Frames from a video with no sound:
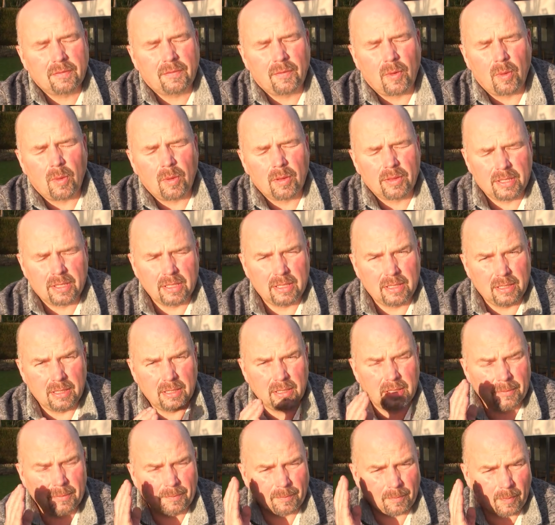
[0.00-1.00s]
for
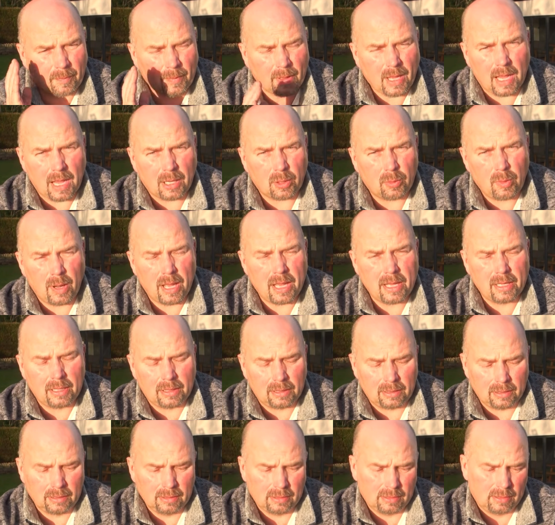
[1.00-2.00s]
the
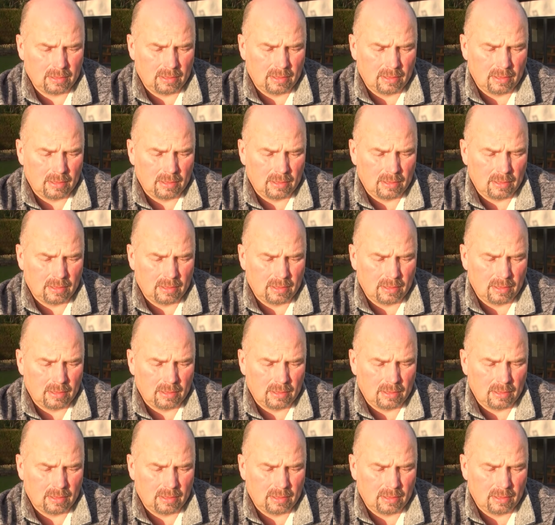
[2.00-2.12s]
Aquarium